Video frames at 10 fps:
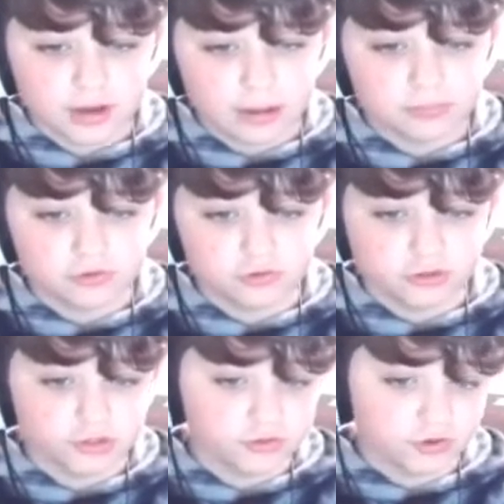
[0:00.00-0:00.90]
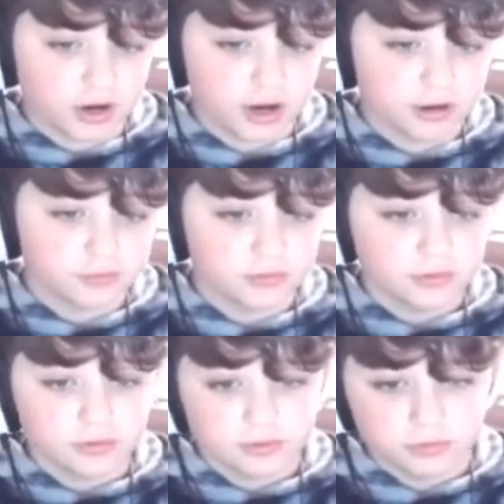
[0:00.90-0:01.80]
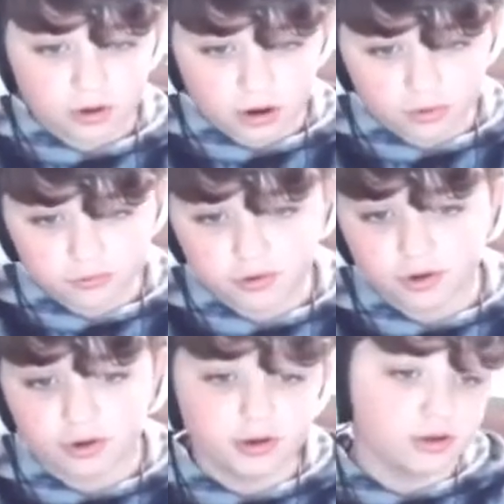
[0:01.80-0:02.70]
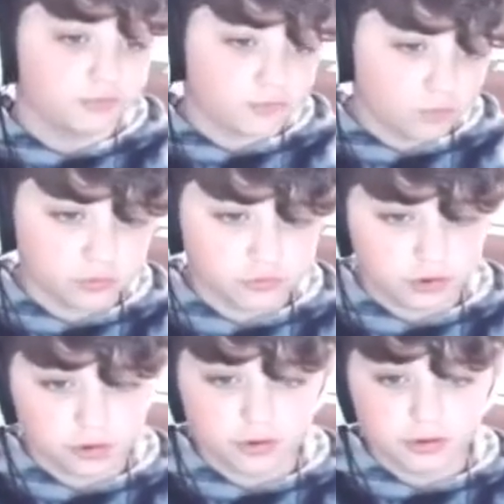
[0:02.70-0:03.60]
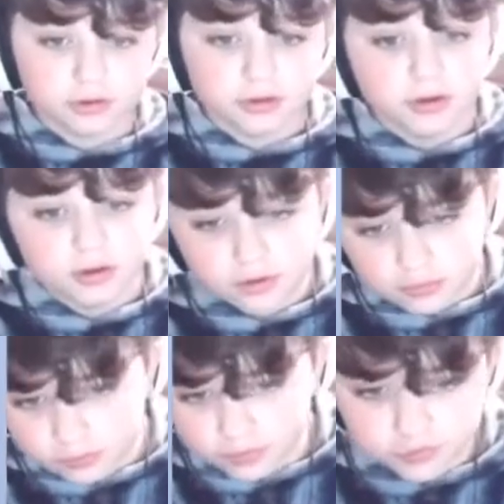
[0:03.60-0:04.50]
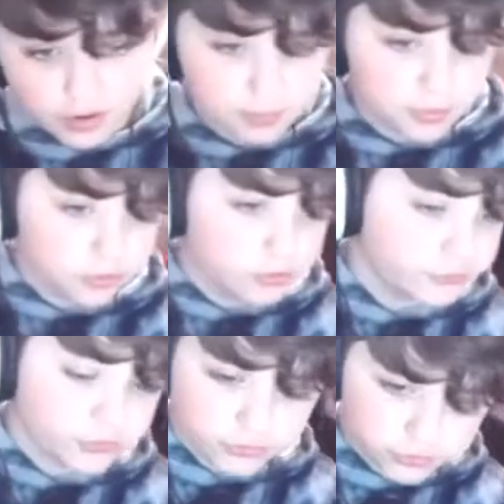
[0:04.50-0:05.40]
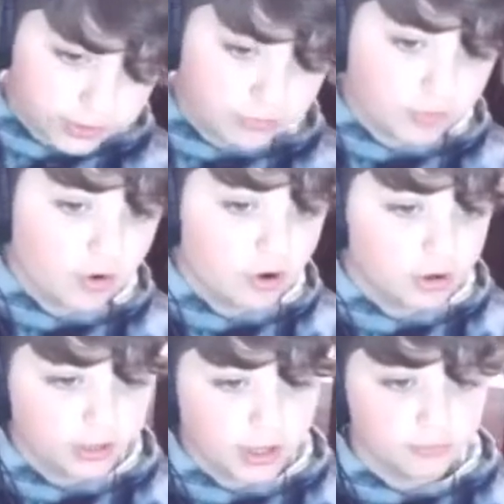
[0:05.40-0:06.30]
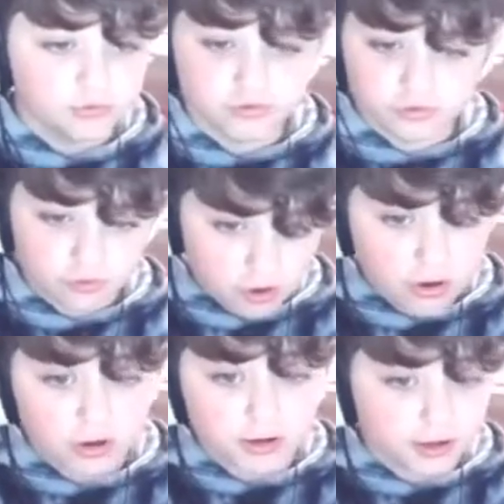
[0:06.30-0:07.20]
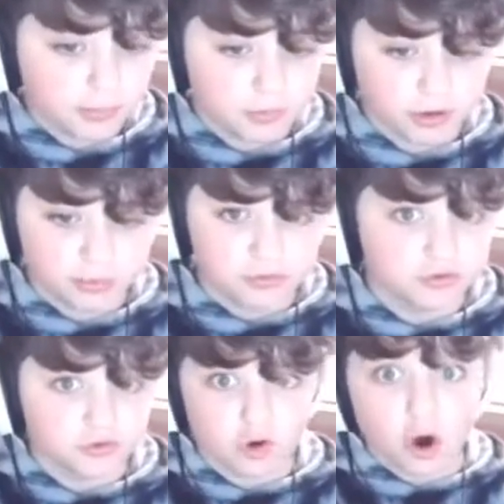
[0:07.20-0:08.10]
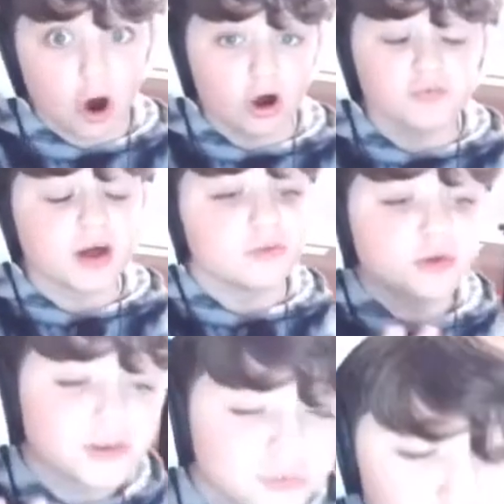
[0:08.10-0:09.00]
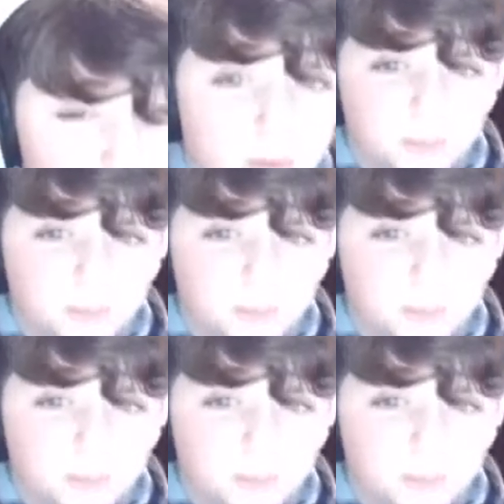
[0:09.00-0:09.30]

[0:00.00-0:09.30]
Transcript: tap to search interact, toggle targeting, of course, on. Reset building choice never on. Aim assist on. Edit mode aim assist off. Guys, that is so